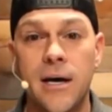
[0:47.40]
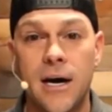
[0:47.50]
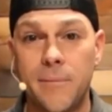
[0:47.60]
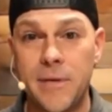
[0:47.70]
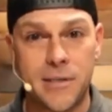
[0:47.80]

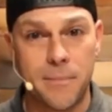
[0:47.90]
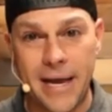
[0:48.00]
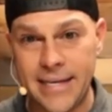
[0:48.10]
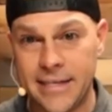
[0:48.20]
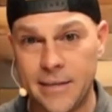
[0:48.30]
um, is
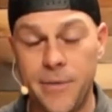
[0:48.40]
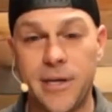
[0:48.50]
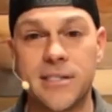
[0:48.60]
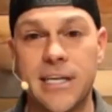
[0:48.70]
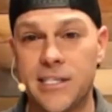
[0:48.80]
amazing
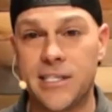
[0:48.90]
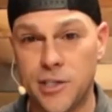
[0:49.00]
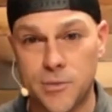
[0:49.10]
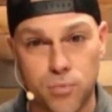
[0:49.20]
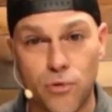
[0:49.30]
because it's
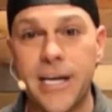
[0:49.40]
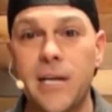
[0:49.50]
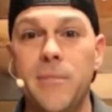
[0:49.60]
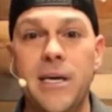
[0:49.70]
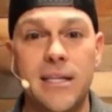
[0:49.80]
just
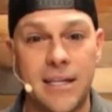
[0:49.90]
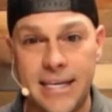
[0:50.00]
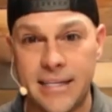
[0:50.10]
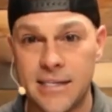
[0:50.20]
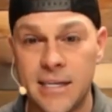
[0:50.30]
bringing me
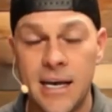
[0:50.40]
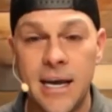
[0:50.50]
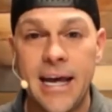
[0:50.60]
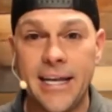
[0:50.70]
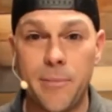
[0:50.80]
leads.
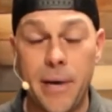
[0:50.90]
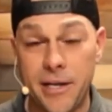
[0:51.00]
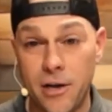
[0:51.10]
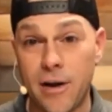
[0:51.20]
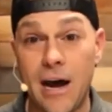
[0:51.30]
And
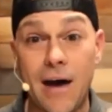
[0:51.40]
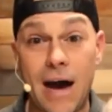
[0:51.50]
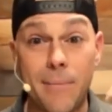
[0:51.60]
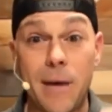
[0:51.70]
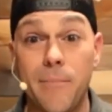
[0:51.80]
depending on how
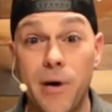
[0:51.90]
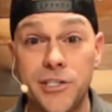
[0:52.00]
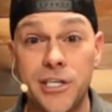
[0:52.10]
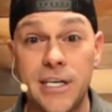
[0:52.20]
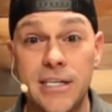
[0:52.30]
high my
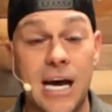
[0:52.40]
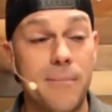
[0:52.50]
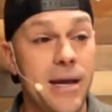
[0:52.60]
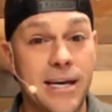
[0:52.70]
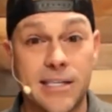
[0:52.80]
budget is, I
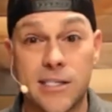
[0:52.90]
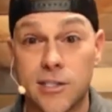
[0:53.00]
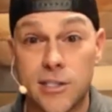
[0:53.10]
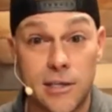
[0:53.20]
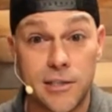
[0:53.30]
may get,
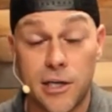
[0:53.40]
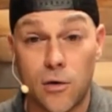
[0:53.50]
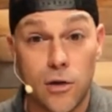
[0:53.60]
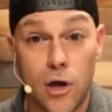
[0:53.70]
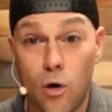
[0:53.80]
you
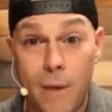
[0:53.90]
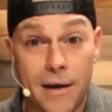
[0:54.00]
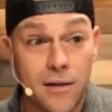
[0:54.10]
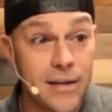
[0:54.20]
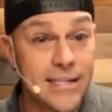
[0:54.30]
know, a low
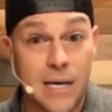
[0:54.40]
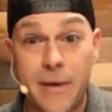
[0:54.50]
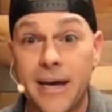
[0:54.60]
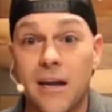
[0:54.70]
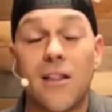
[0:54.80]
amount of leads. I
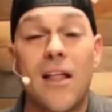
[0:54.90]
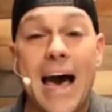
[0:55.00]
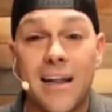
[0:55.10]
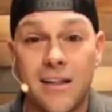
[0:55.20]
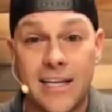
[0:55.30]
may get a
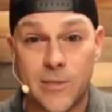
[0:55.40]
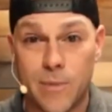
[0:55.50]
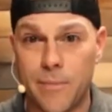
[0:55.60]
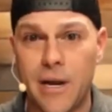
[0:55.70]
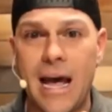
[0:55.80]
lot of leads,
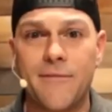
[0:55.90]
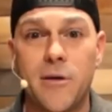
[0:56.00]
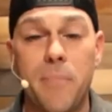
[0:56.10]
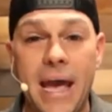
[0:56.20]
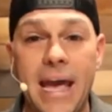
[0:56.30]
but I'm going to have to
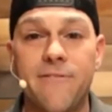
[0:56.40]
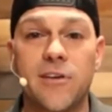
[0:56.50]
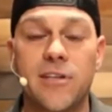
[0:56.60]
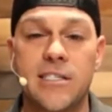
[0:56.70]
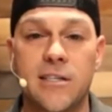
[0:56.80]
pay
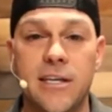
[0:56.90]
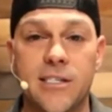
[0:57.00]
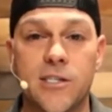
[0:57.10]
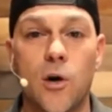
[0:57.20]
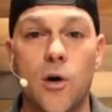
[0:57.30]
for these
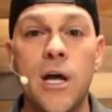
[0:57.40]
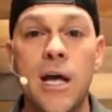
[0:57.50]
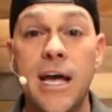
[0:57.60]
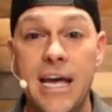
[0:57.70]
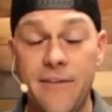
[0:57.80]
leads. So
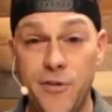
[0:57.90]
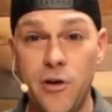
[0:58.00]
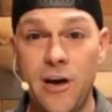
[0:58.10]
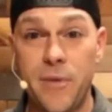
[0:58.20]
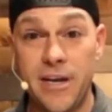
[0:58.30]
if
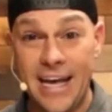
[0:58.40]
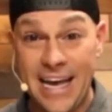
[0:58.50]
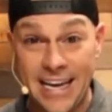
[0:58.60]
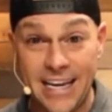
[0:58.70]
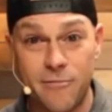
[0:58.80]
you have been to
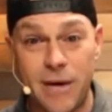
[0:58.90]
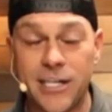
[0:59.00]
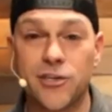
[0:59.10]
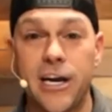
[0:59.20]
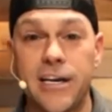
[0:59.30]
any of my
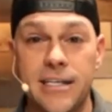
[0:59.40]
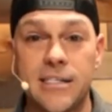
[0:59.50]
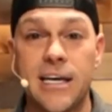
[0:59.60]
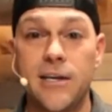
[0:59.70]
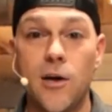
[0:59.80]

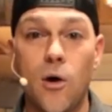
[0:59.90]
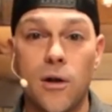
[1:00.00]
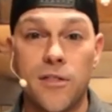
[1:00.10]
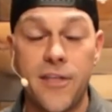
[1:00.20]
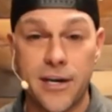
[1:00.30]
trainings and know
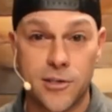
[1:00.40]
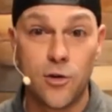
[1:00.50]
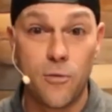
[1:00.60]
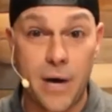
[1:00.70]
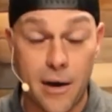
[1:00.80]
a thing or
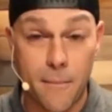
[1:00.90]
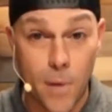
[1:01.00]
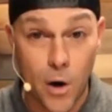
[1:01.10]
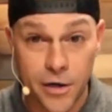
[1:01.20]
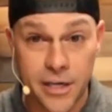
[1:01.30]
two about
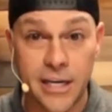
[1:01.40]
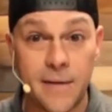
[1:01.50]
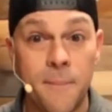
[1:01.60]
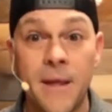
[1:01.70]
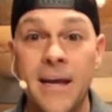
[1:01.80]

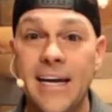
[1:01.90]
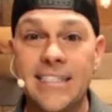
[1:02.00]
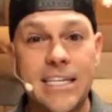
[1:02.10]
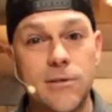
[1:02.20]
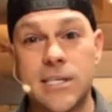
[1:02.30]
marketing,
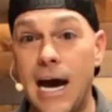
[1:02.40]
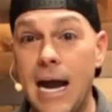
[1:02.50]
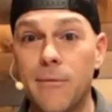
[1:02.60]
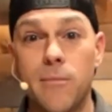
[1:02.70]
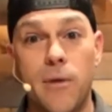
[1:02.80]
it's either
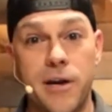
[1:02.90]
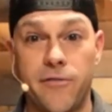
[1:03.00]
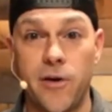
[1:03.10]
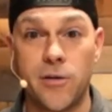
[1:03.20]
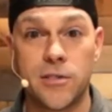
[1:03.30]
time or money,
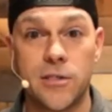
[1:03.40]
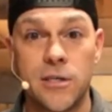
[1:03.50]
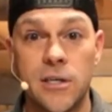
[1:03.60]
folks.